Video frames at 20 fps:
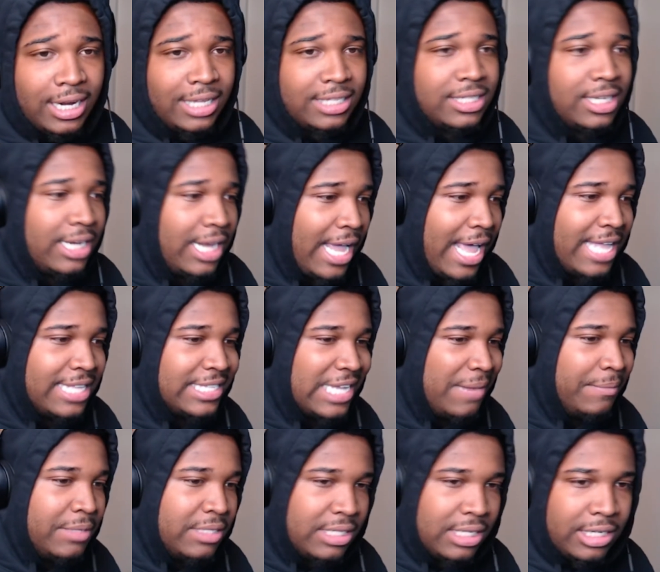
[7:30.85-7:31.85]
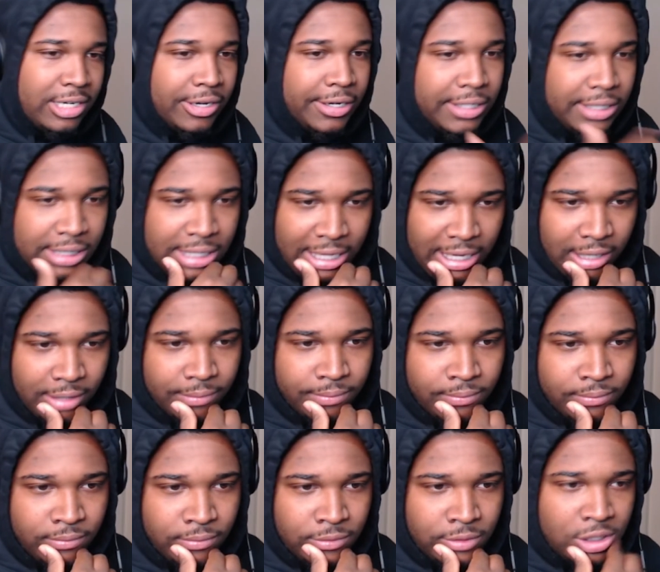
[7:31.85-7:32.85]
They say they had time to sit there and think.
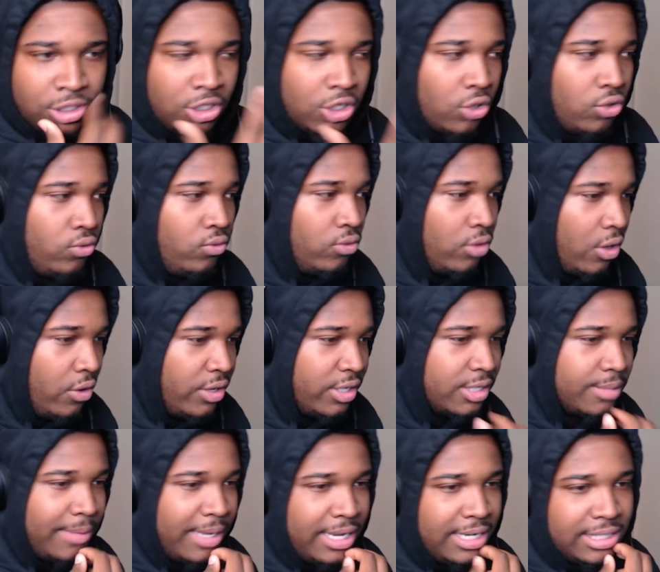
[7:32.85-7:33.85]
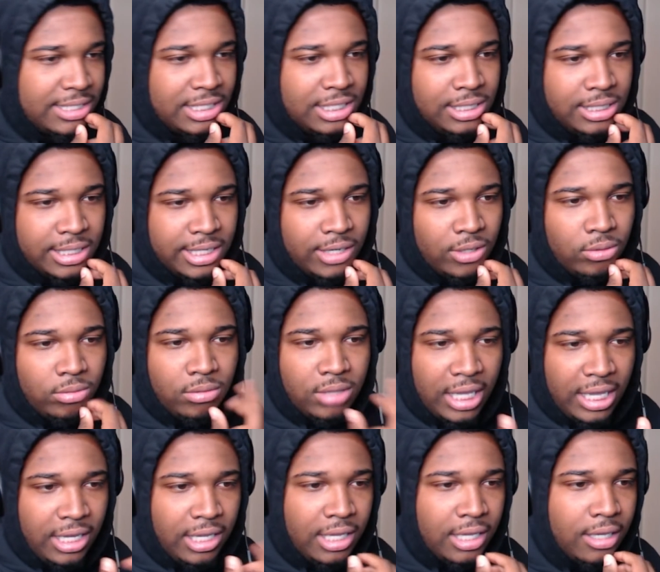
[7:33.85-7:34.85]
So you know this man is in jail
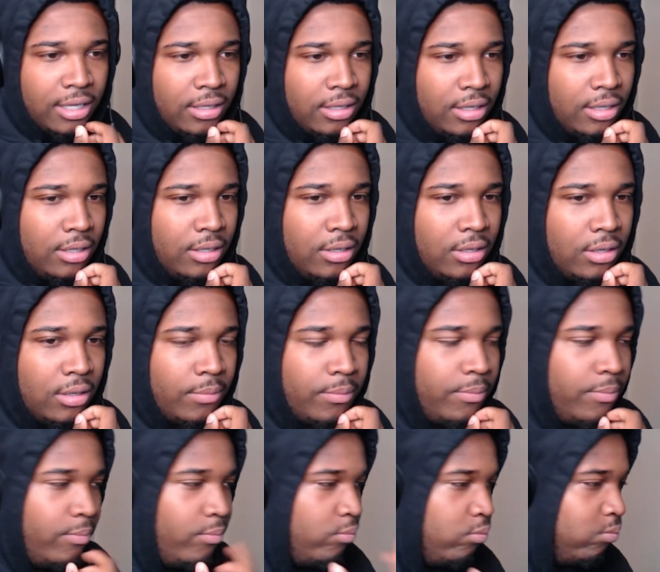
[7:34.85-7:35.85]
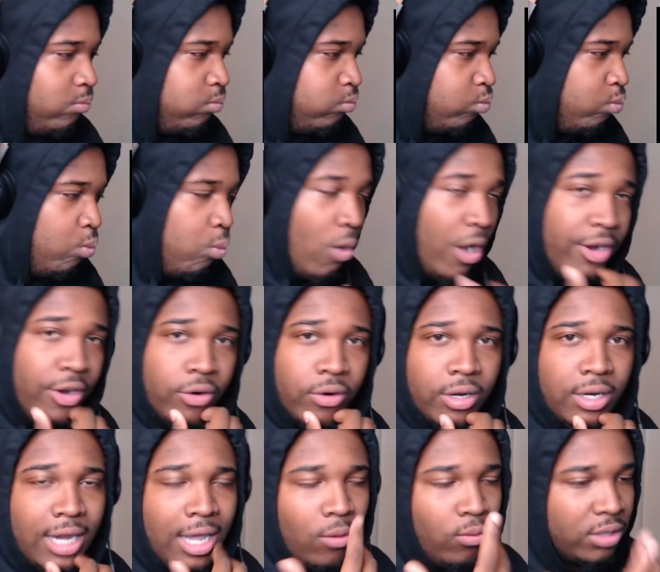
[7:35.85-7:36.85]
thinking,
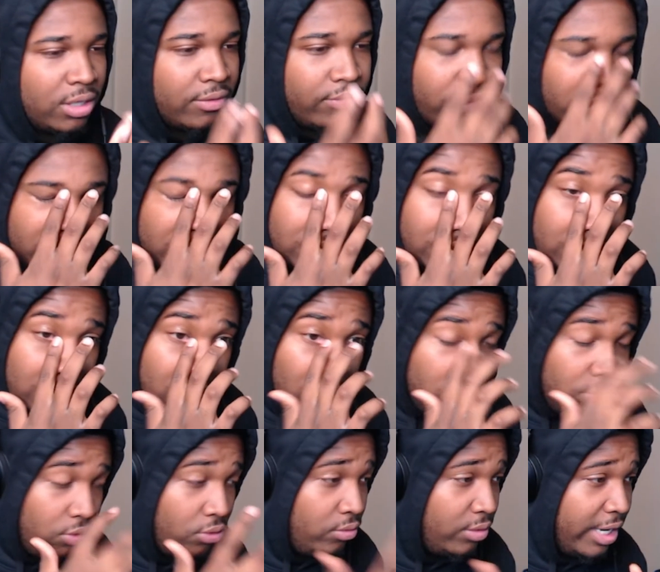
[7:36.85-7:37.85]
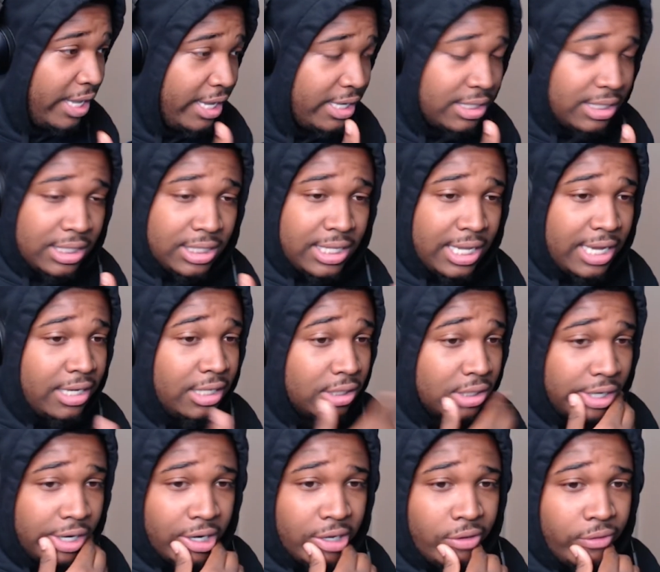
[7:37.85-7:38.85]
wondering like what the fuck is he gonna do next, this, that, and the
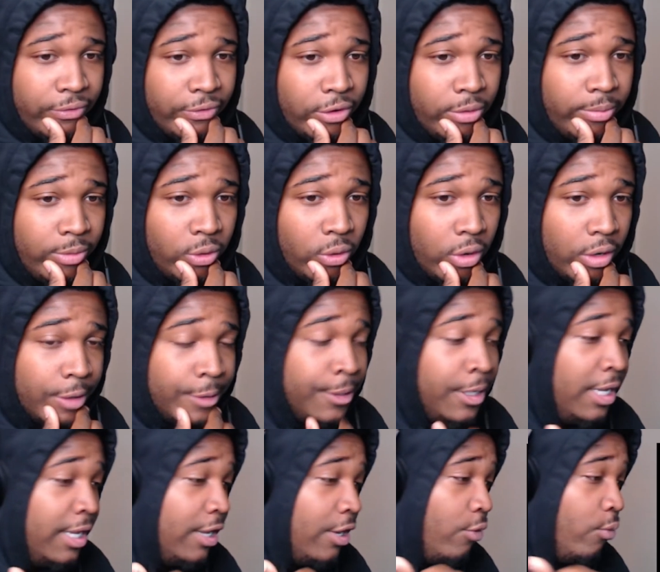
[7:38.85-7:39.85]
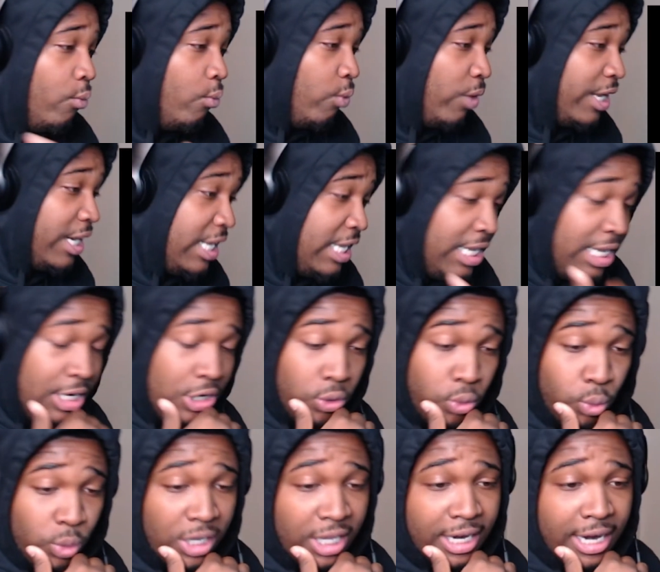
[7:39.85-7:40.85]
third. You feel me? Or when he
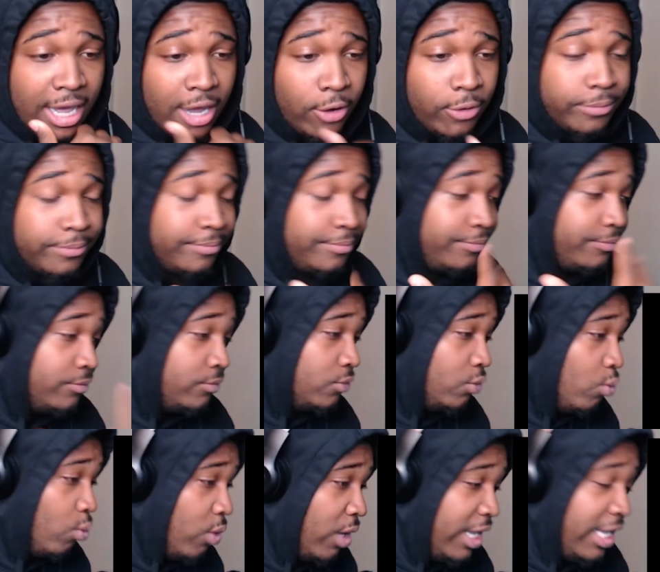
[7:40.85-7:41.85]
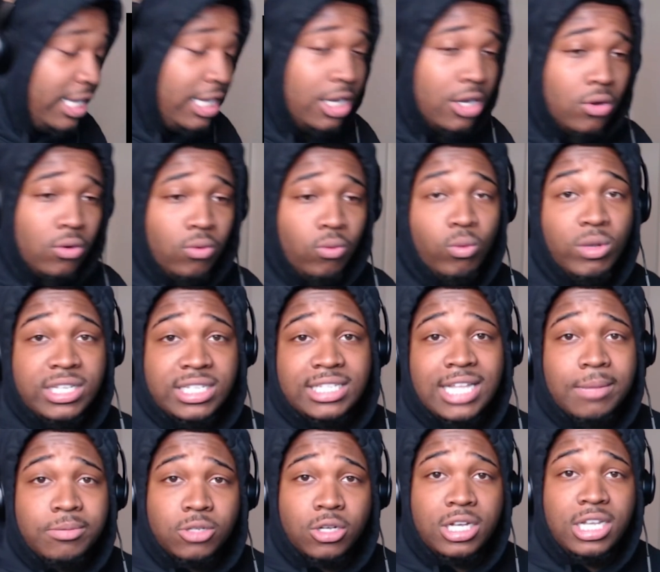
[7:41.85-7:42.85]
do get out, what he going to what
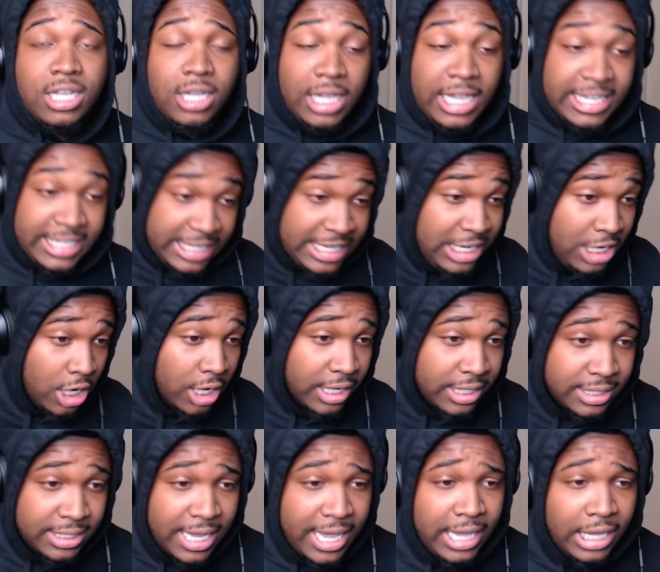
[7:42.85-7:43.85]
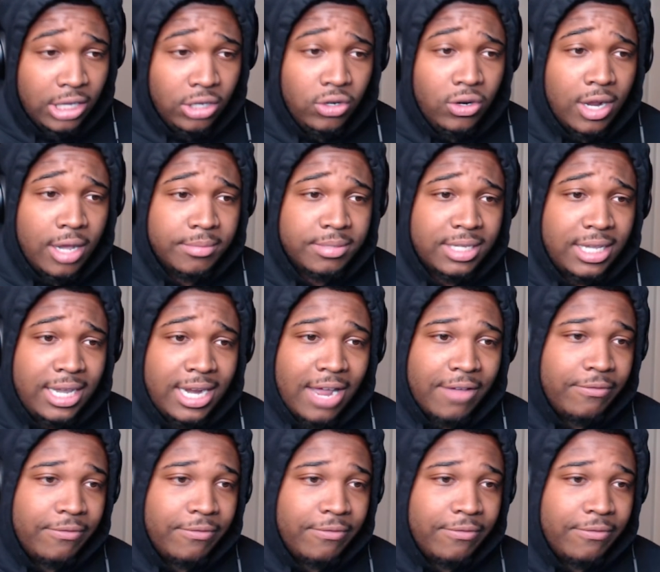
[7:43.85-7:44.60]
steps are is he gonna take? You know what I'm saying?